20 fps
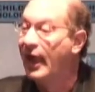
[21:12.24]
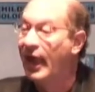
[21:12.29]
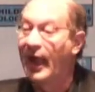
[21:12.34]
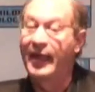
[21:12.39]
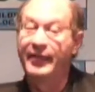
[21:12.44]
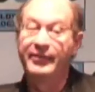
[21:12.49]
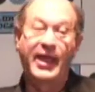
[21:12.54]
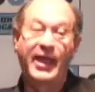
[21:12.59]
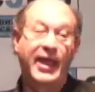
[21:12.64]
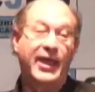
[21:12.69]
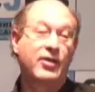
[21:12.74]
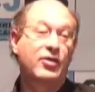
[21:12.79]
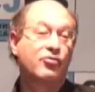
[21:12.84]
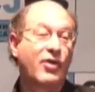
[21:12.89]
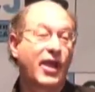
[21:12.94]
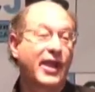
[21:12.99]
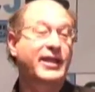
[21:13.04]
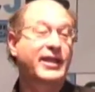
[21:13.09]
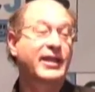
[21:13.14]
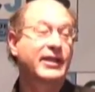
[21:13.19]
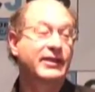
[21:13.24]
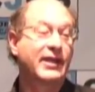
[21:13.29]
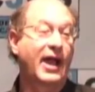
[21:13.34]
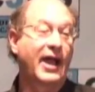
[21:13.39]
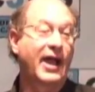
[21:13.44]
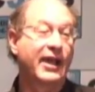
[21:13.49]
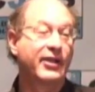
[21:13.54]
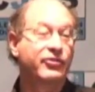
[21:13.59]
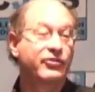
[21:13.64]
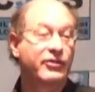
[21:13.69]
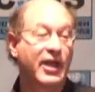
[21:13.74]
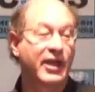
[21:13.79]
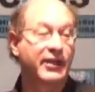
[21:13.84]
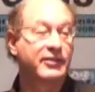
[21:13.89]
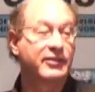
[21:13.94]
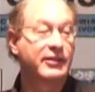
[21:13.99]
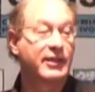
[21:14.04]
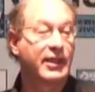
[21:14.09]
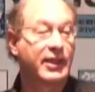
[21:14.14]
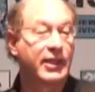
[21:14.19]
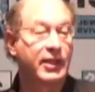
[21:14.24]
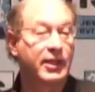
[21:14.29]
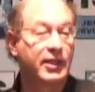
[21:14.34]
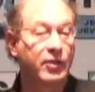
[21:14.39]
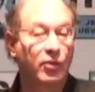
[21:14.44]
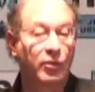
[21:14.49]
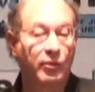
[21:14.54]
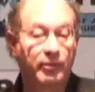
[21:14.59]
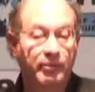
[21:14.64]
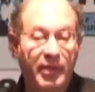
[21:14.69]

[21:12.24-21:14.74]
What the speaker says: And they recognize that the